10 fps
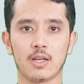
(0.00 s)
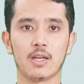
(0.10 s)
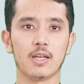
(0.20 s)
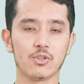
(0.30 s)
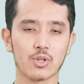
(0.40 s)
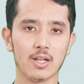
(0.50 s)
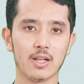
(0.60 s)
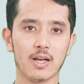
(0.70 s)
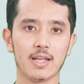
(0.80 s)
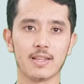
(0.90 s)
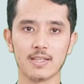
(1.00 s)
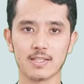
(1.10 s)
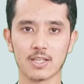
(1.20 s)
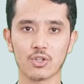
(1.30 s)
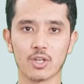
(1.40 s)
Inshallah, in this
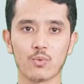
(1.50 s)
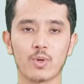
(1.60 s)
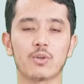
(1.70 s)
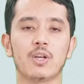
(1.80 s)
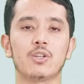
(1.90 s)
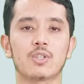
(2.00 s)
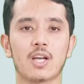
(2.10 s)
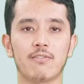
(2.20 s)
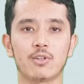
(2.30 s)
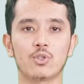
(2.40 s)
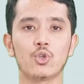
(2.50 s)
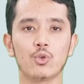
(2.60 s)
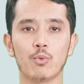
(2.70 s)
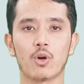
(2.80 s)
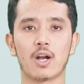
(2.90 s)
session we're going to cover two
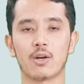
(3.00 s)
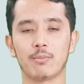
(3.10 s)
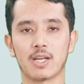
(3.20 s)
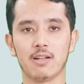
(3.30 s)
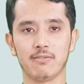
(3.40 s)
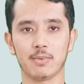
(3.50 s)
more Arabic alphabet